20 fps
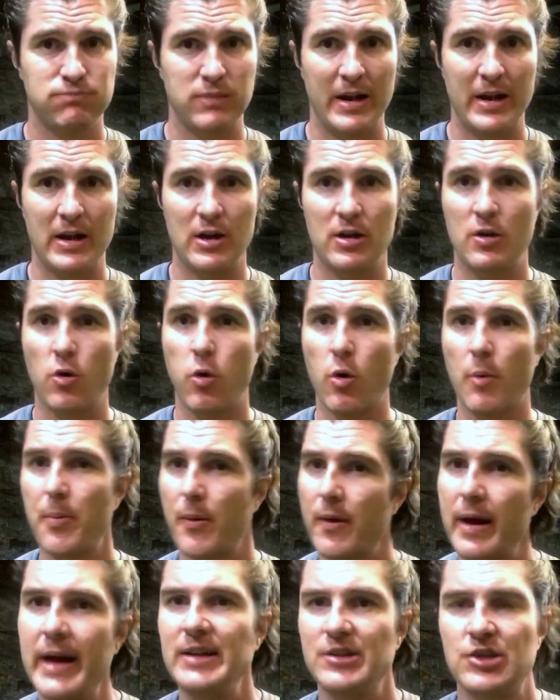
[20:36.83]

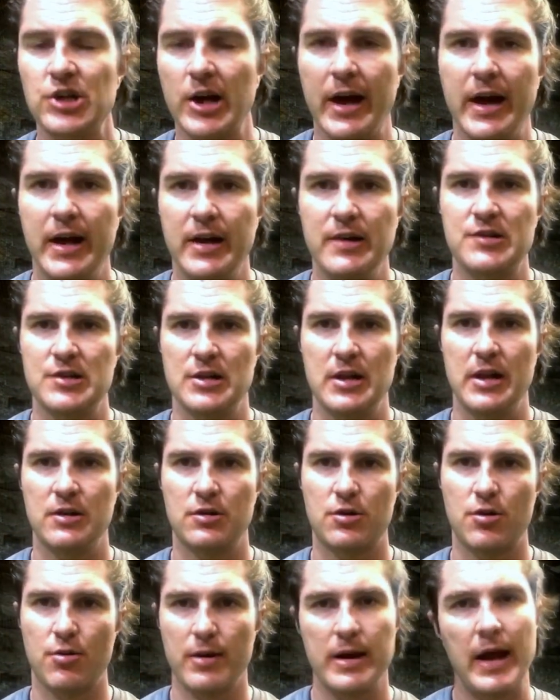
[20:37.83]
incorporate change
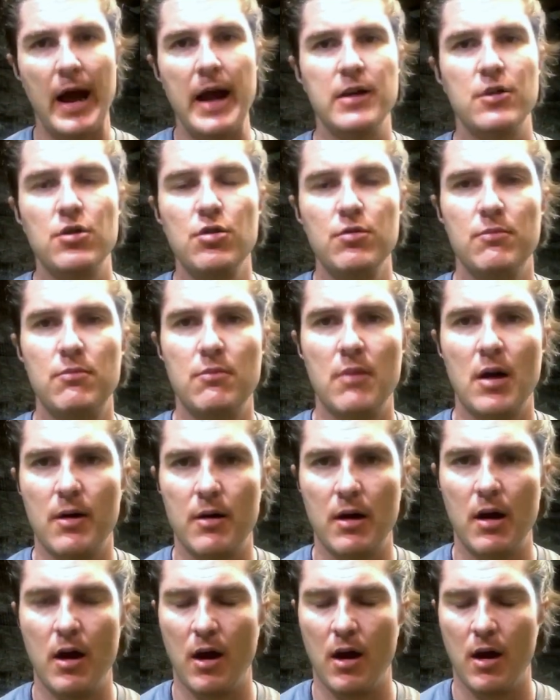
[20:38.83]
and create new
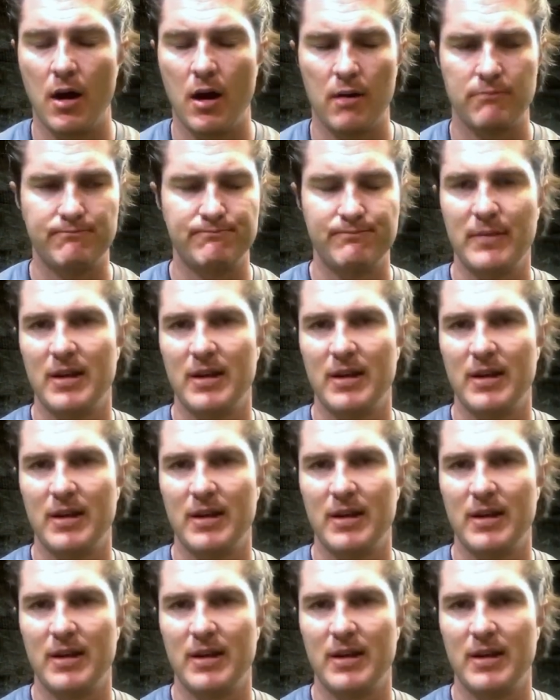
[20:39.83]
I